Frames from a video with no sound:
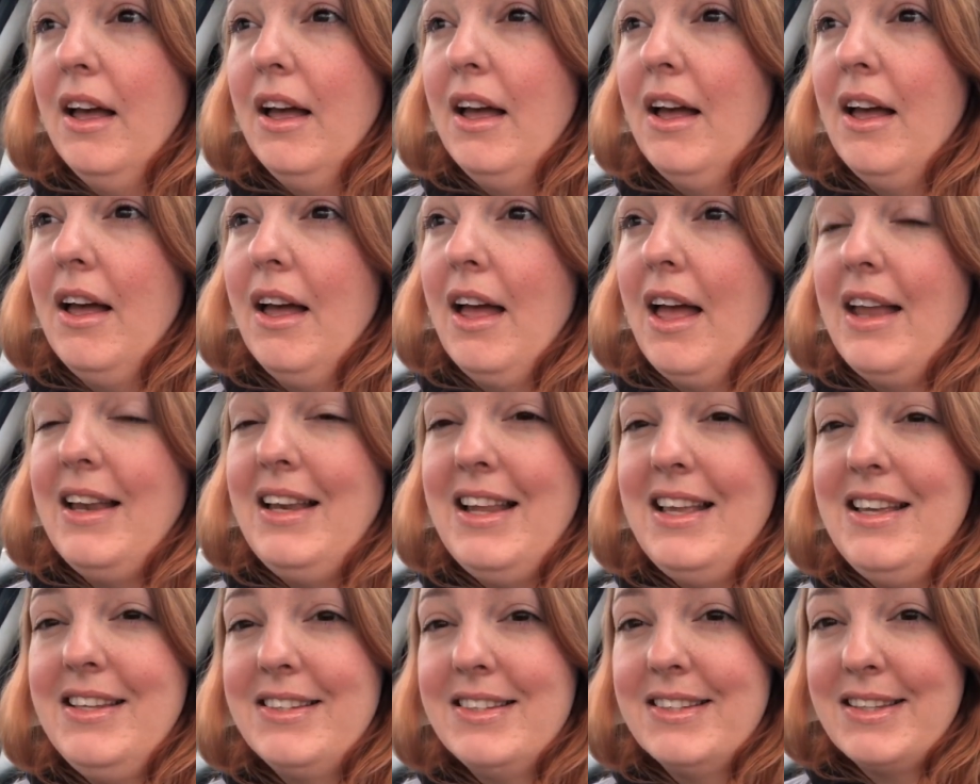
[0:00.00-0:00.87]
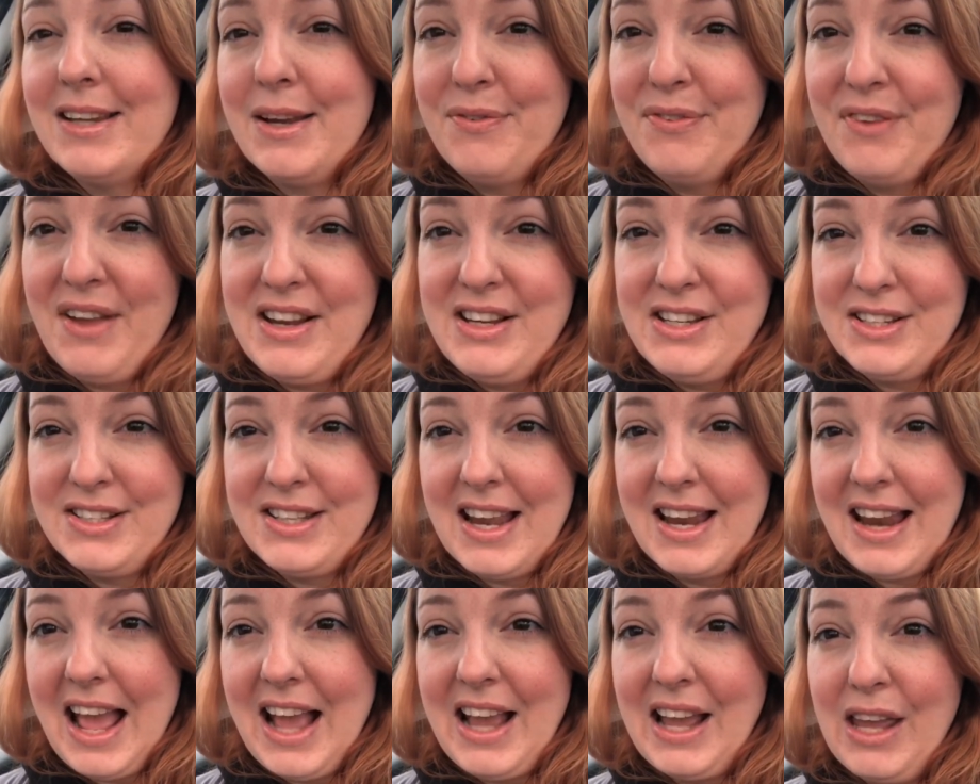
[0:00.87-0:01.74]
at least phages
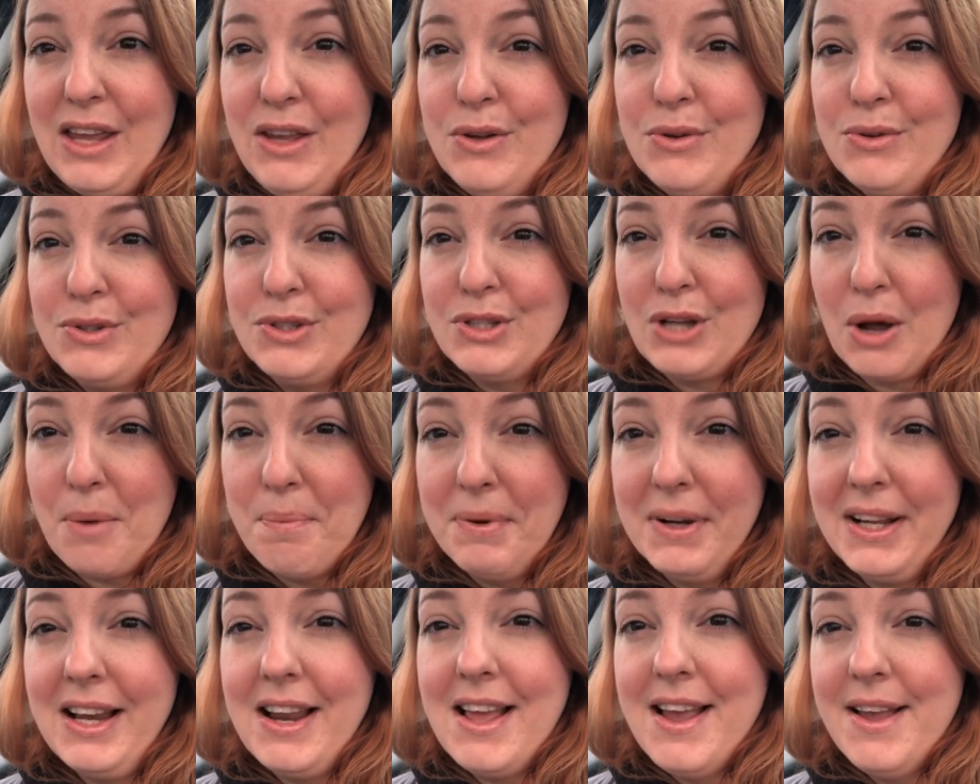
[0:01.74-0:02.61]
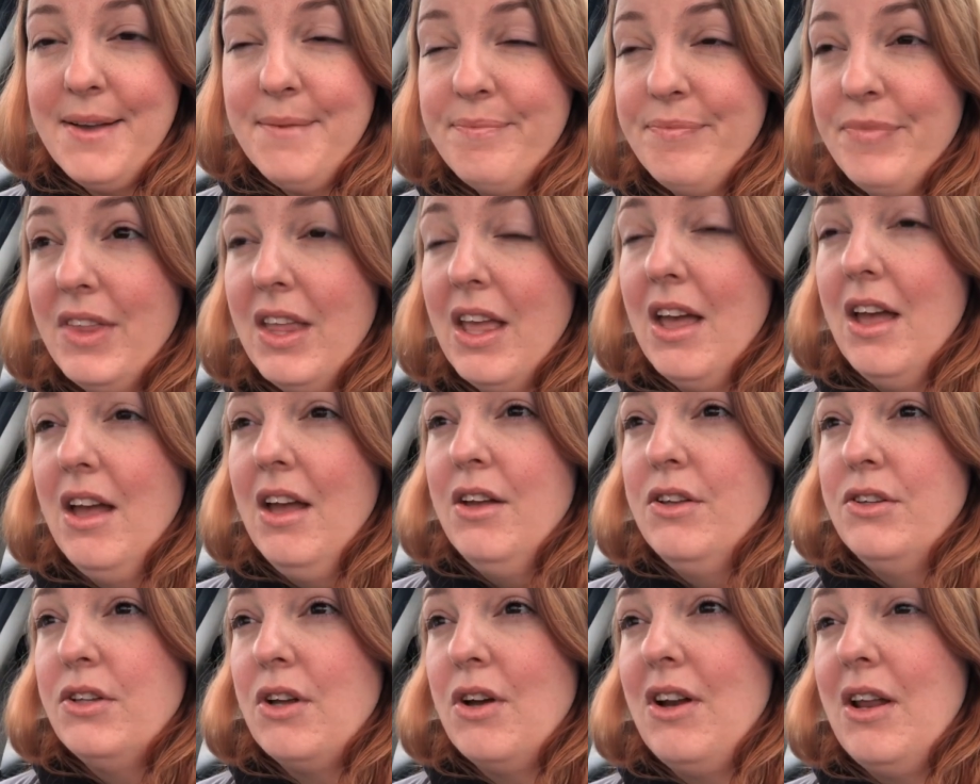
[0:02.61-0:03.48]
that I can use topically.
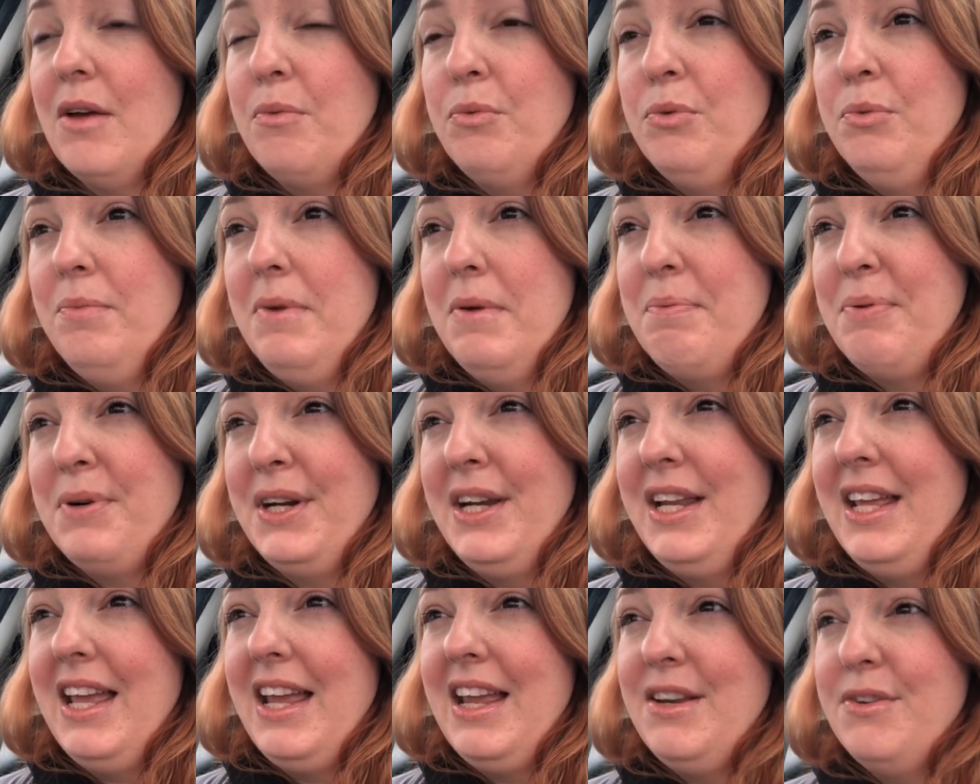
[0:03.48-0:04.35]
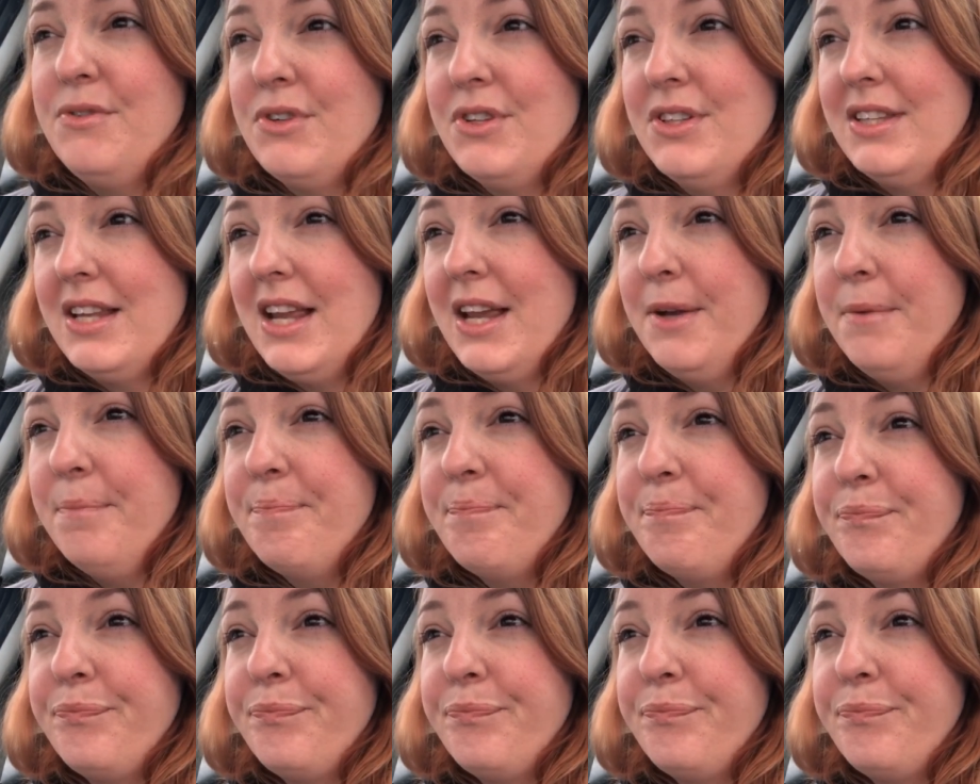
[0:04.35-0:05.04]
So that would be pretty interesting.